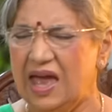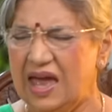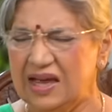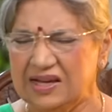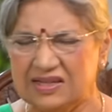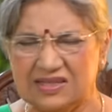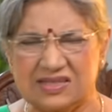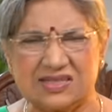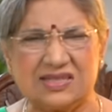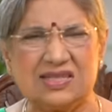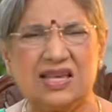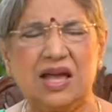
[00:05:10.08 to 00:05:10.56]

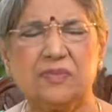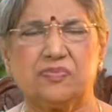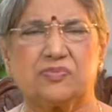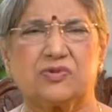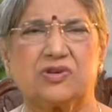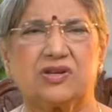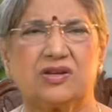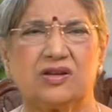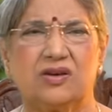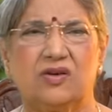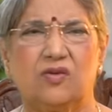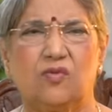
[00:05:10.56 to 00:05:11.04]

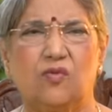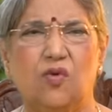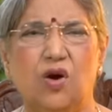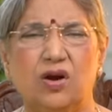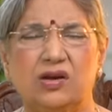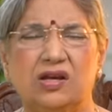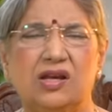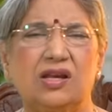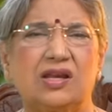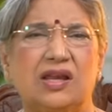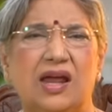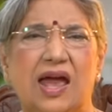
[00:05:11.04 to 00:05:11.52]
accept
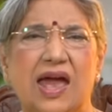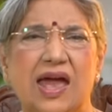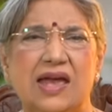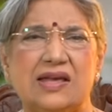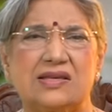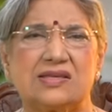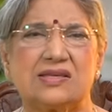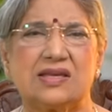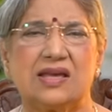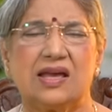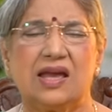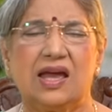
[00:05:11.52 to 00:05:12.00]
what it has
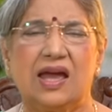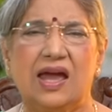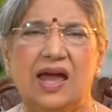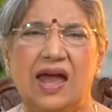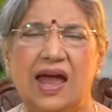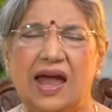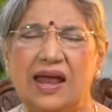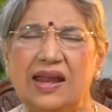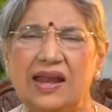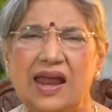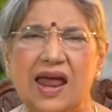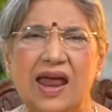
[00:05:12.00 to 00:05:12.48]

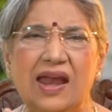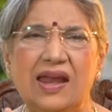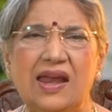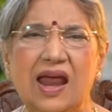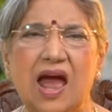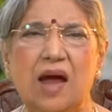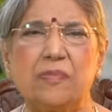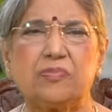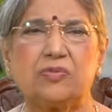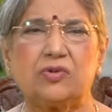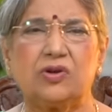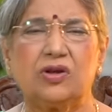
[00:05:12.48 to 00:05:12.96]
and
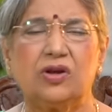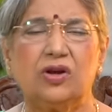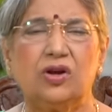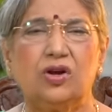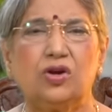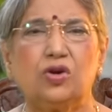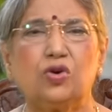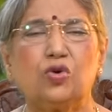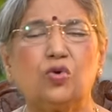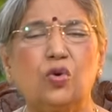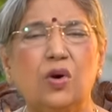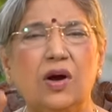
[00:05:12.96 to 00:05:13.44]
adapt
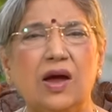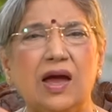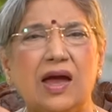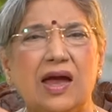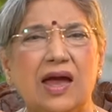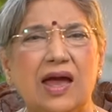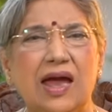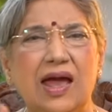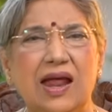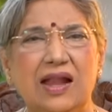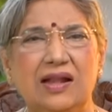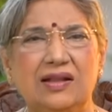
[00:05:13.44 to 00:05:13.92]
to a
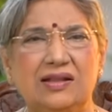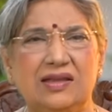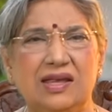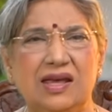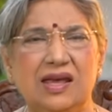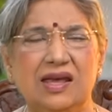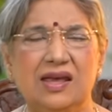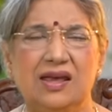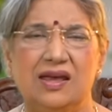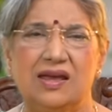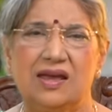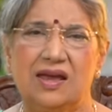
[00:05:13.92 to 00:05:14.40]

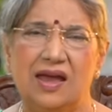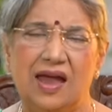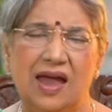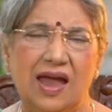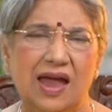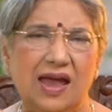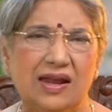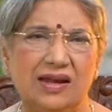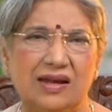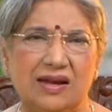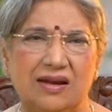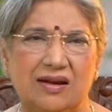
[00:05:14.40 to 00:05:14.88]
healthy
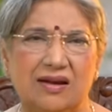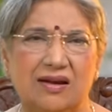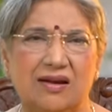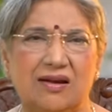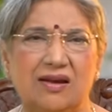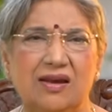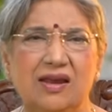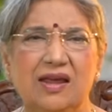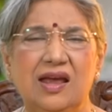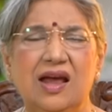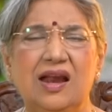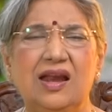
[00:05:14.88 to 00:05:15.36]
and
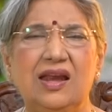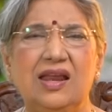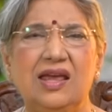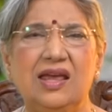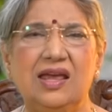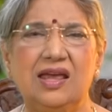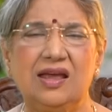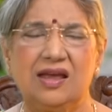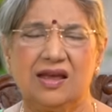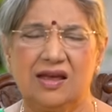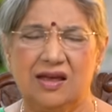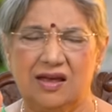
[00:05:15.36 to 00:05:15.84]

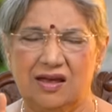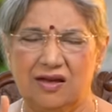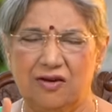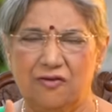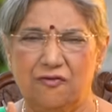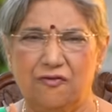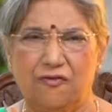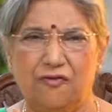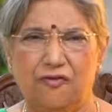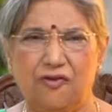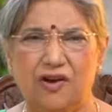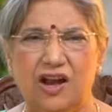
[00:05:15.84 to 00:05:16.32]
really
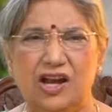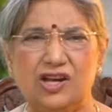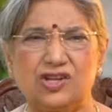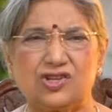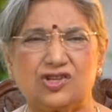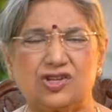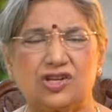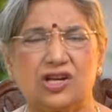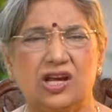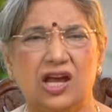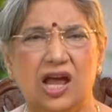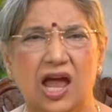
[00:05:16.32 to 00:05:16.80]

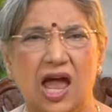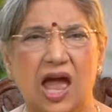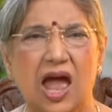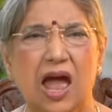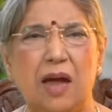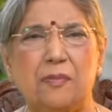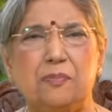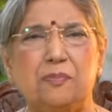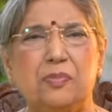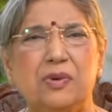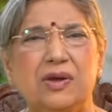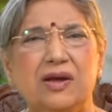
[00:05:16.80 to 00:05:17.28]
fresh,
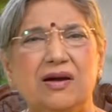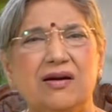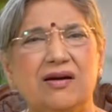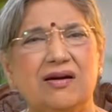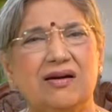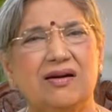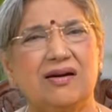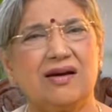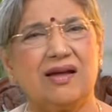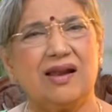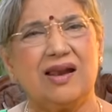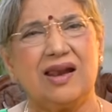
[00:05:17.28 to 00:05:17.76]
happier
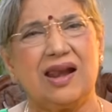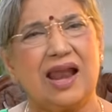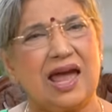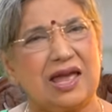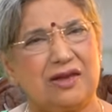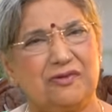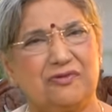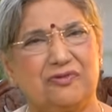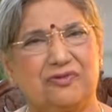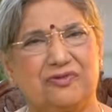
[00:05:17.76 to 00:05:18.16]
life.